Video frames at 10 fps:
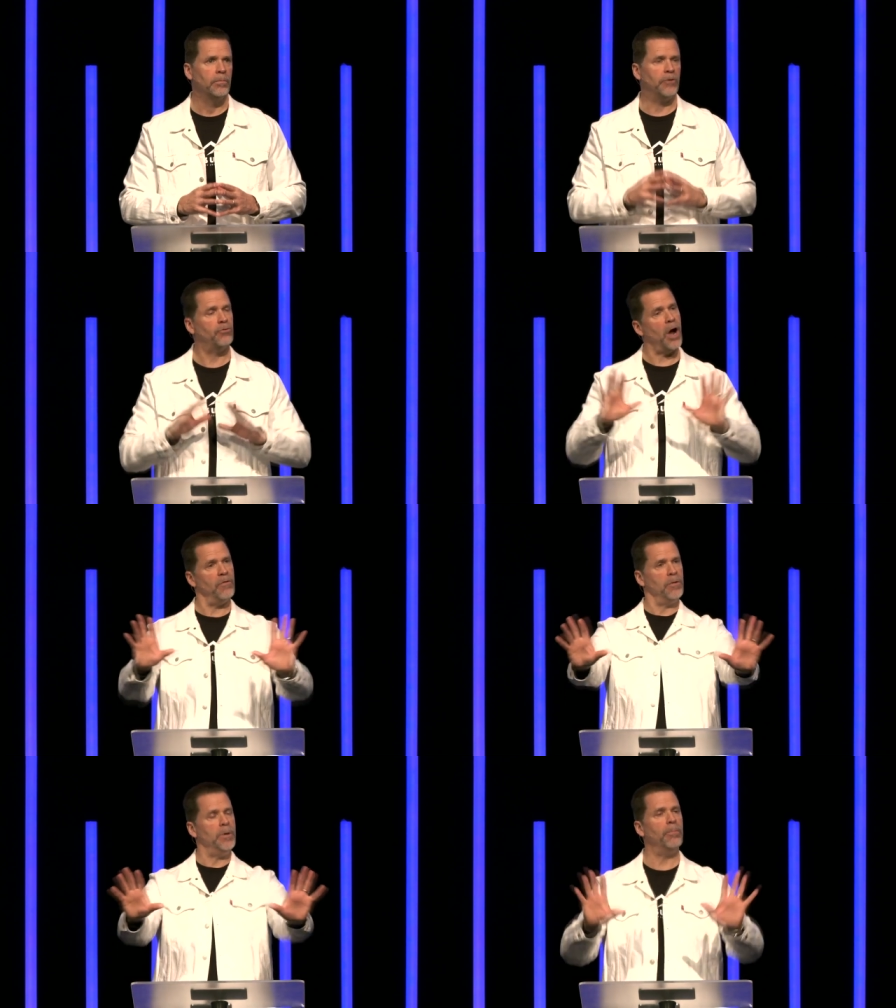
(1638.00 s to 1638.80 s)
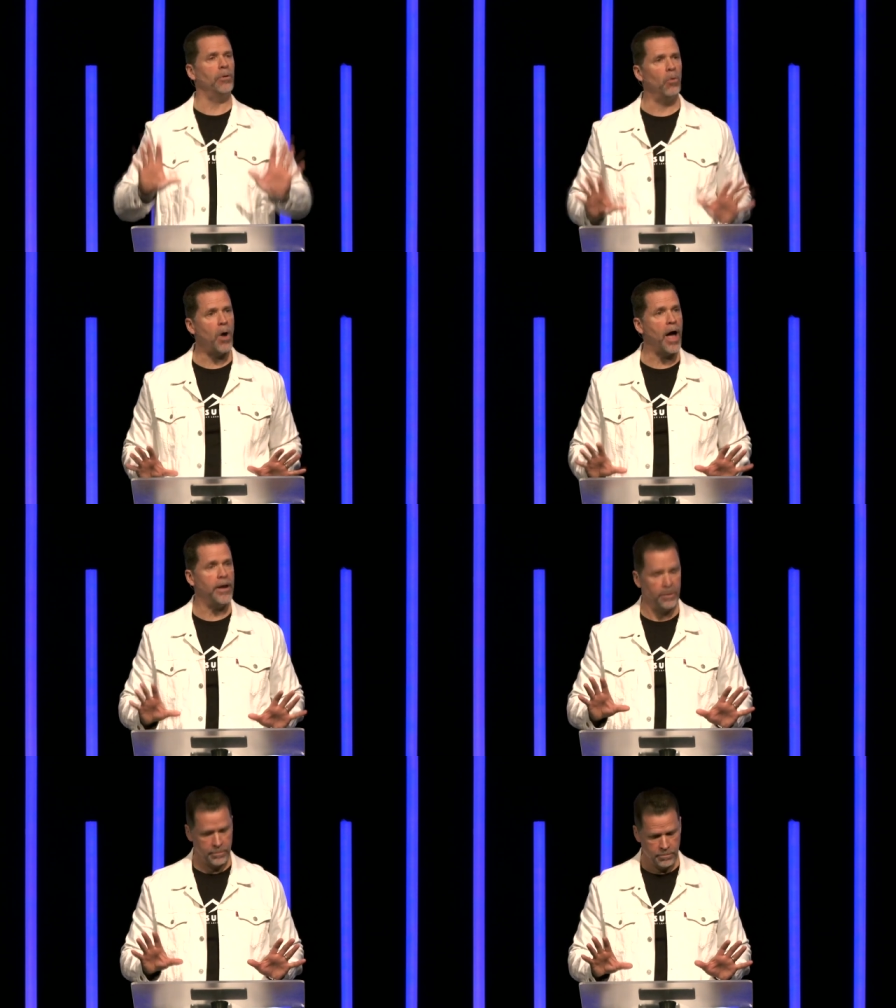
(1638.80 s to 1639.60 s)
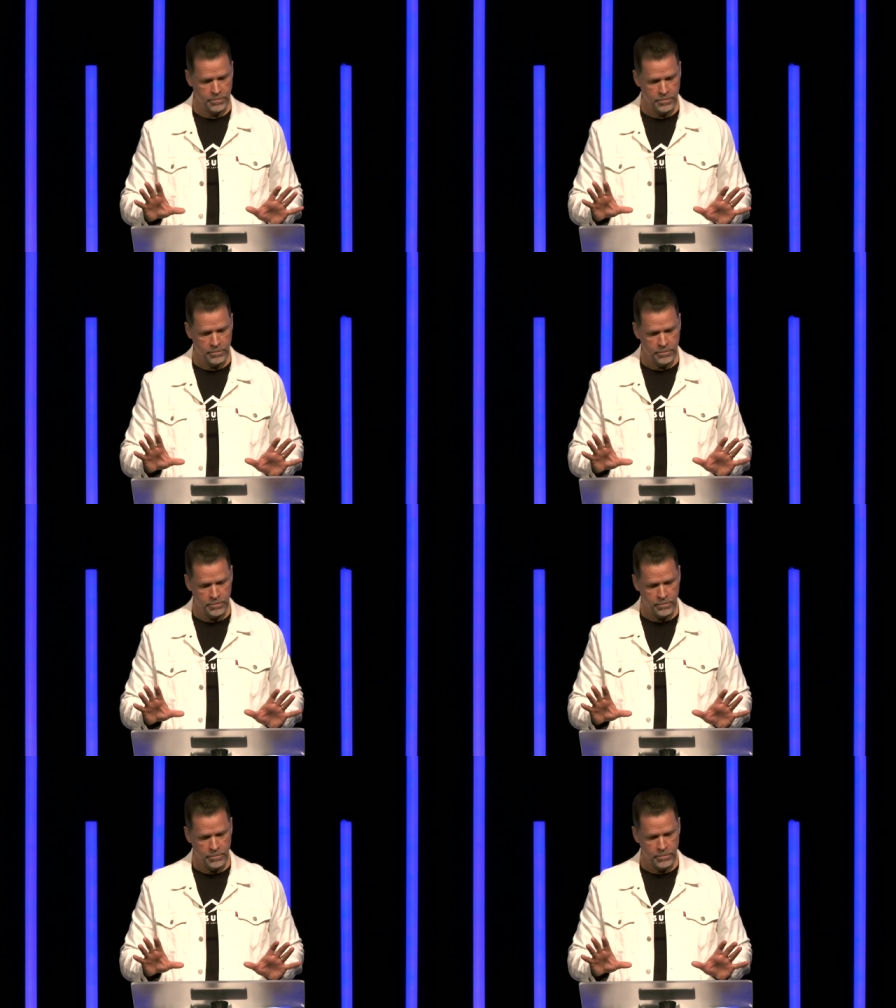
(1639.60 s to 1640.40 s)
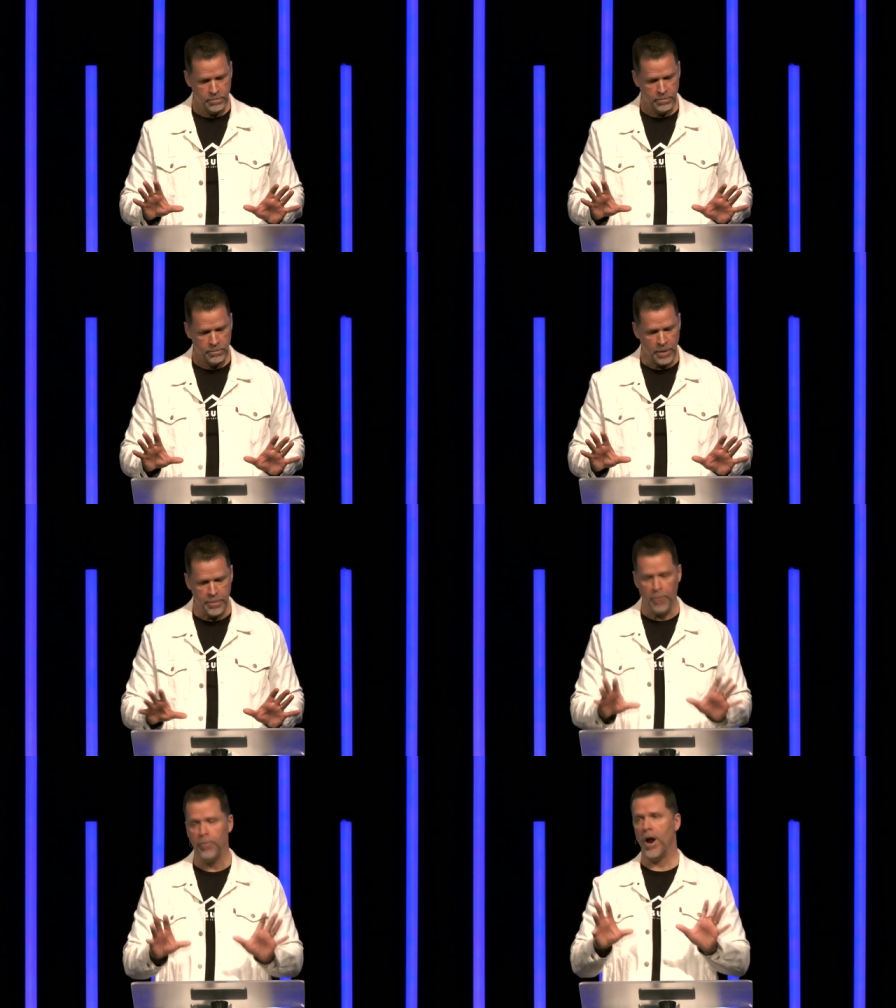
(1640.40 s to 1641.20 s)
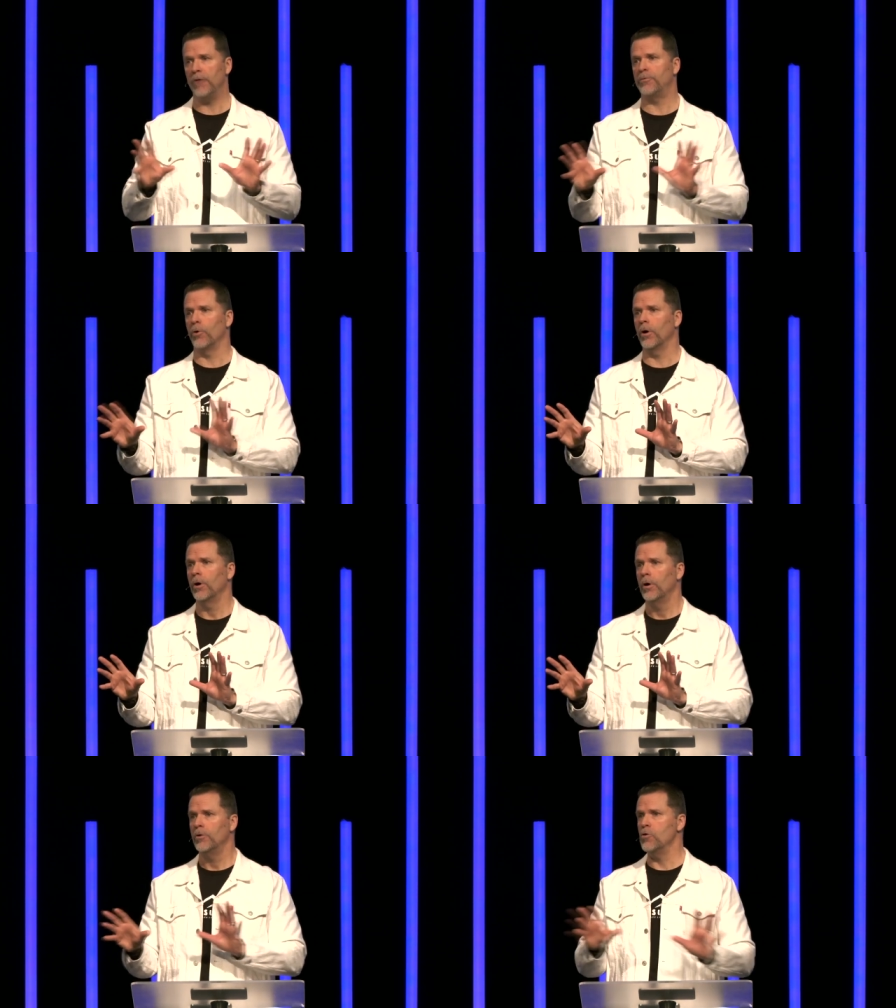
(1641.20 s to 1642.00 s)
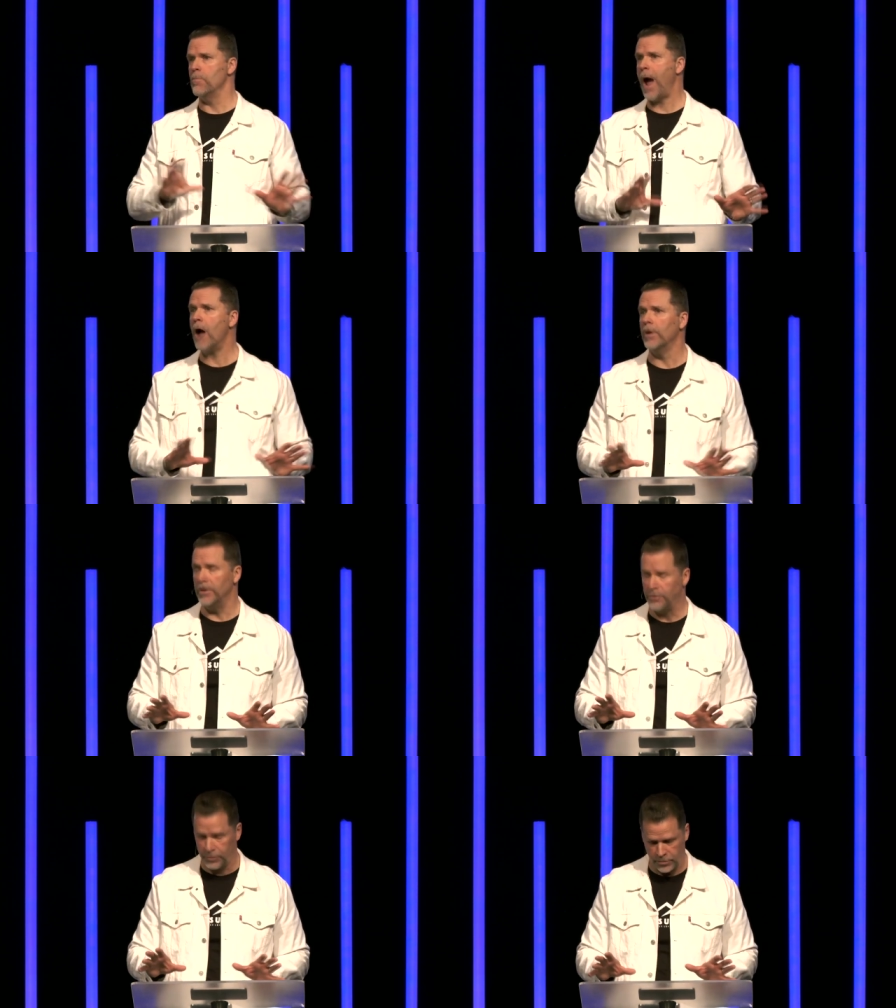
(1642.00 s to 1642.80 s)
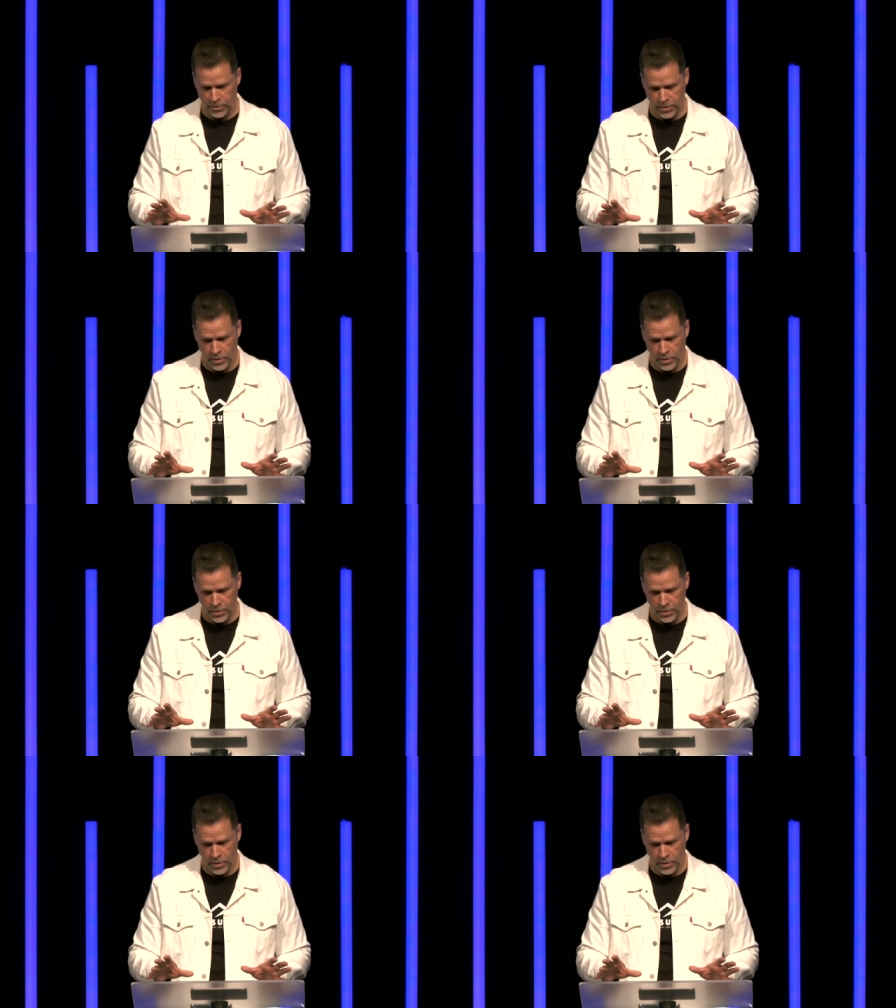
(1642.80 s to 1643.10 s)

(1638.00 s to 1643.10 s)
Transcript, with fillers: that's driving people away. Maybe you're praying for your marriage